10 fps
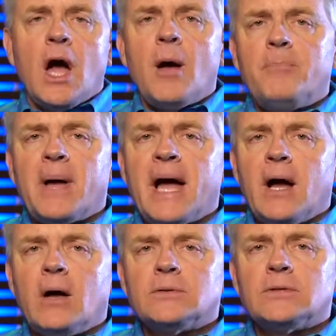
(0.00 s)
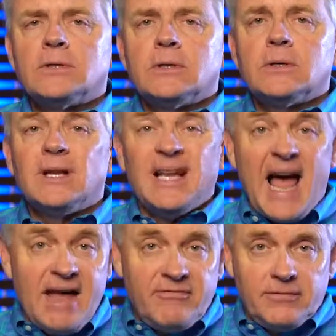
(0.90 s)
about
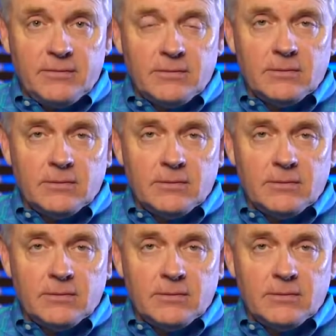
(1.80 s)
life.